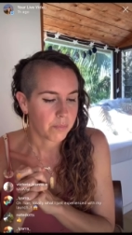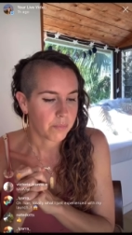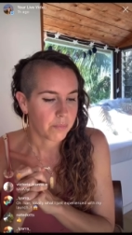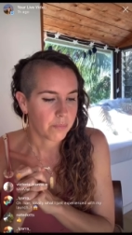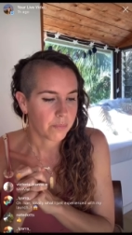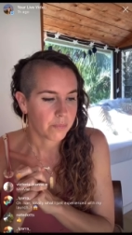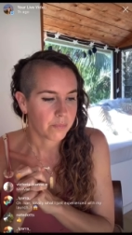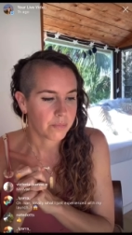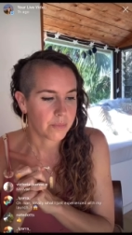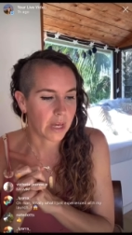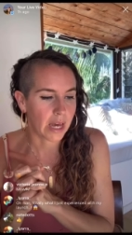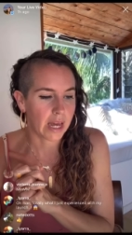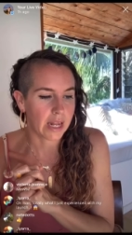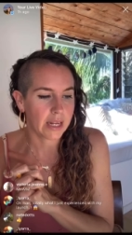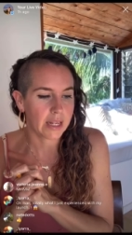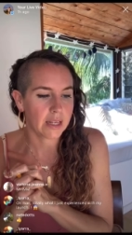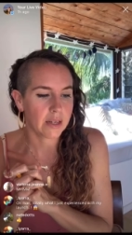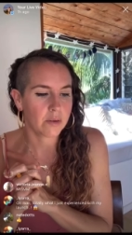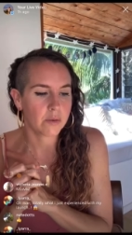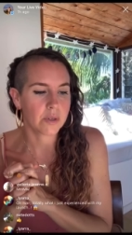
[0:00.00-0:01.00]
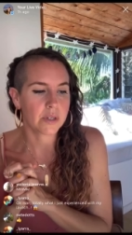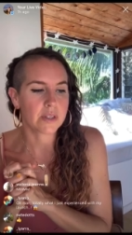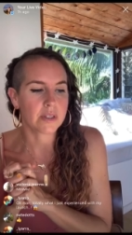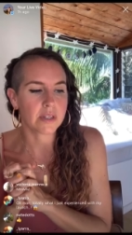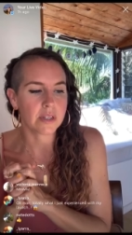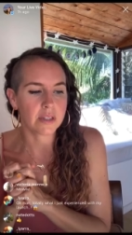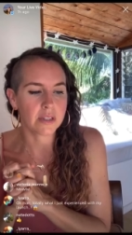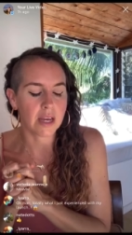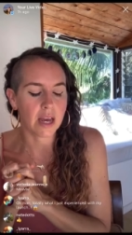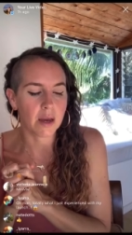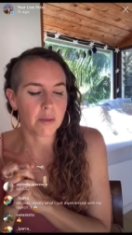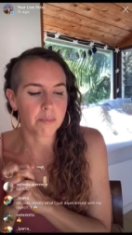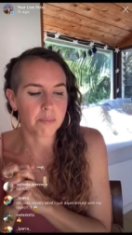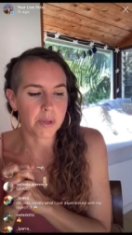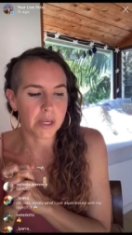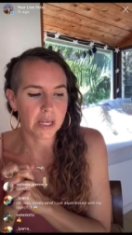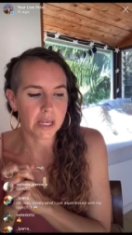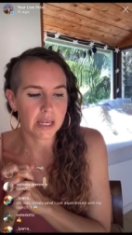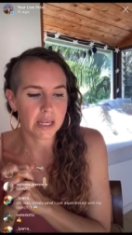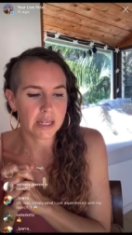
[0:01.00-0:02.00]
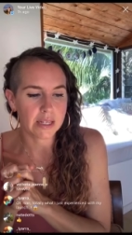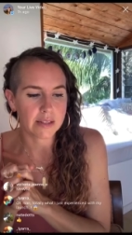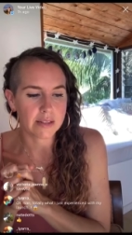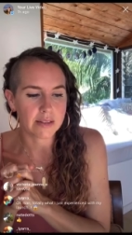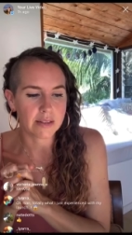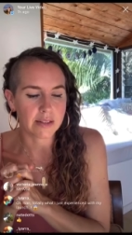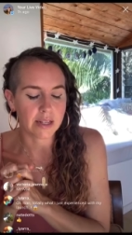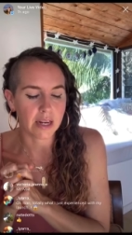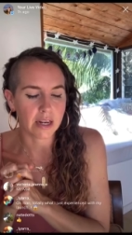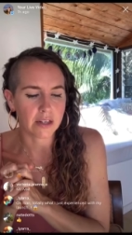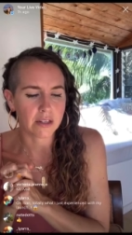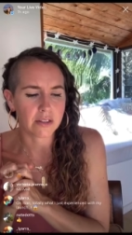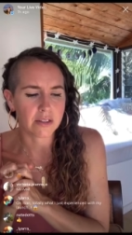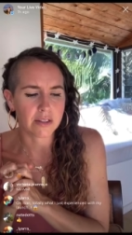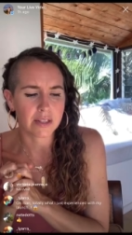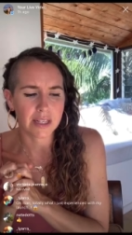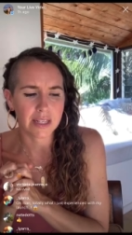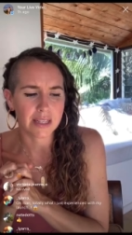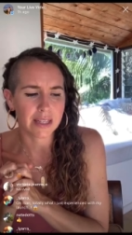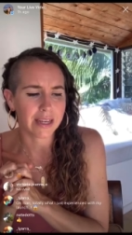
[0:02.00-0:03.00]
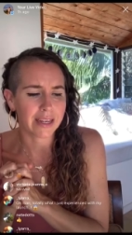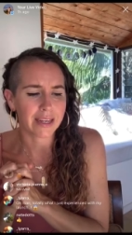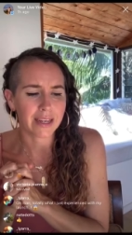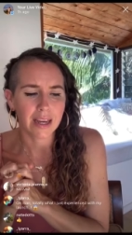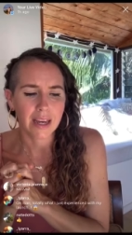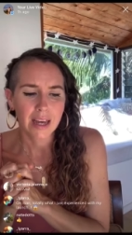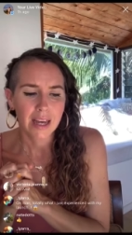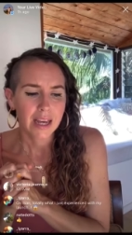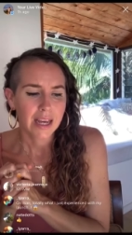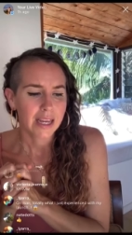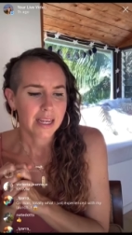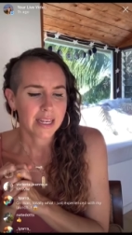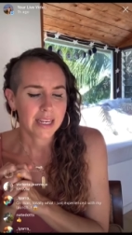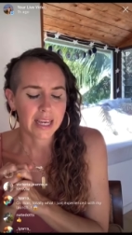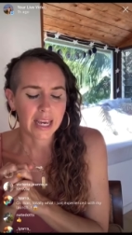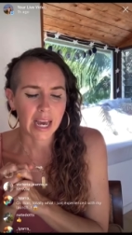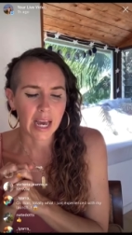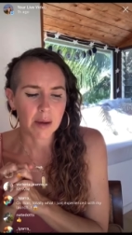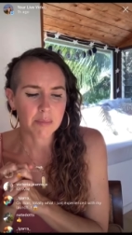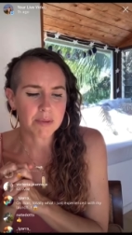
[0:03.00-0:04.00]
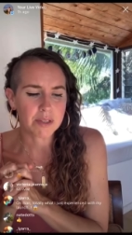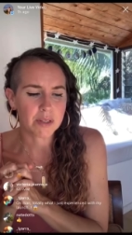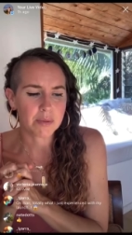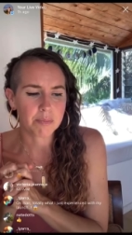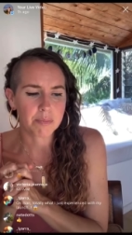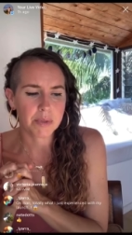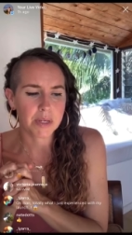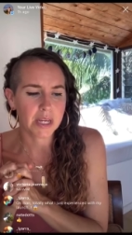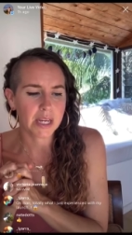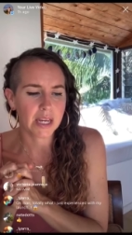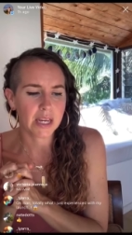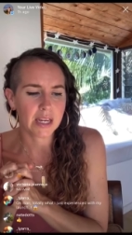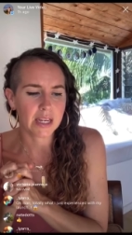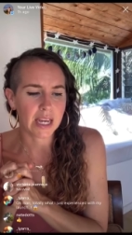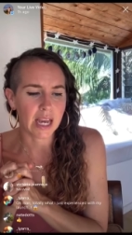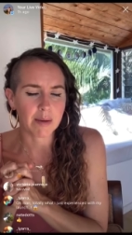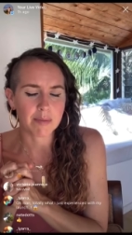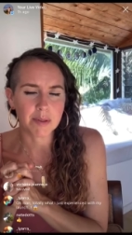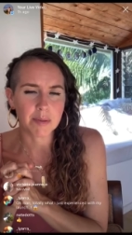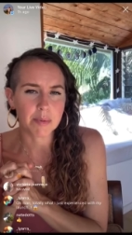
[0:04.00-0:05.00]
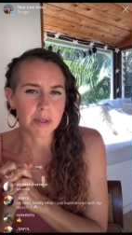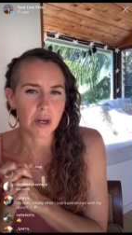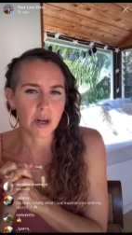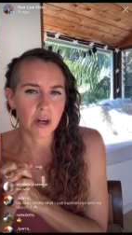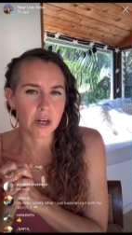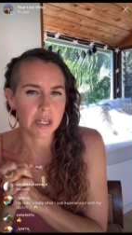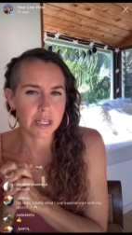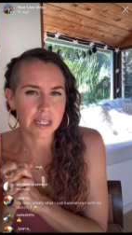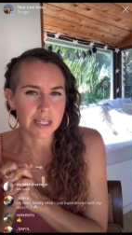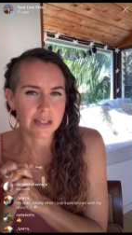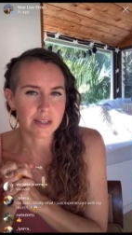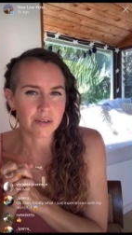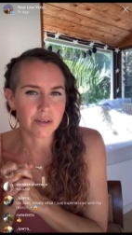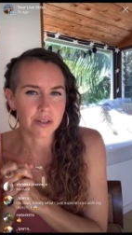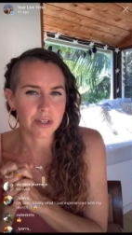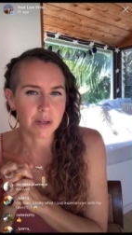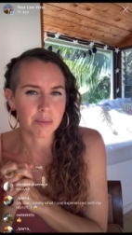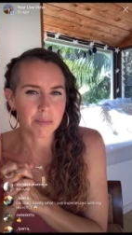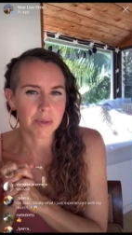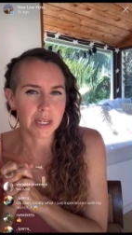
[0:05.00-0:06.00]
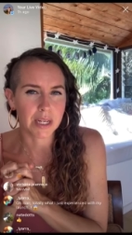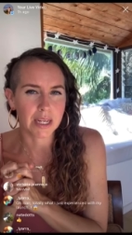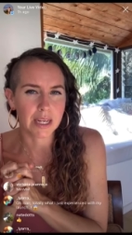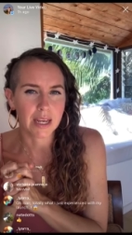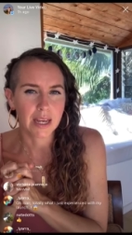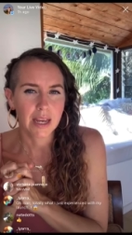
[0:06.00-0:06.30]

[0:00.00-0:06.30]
that it was that being in scarcity like kept me kept me honest or something.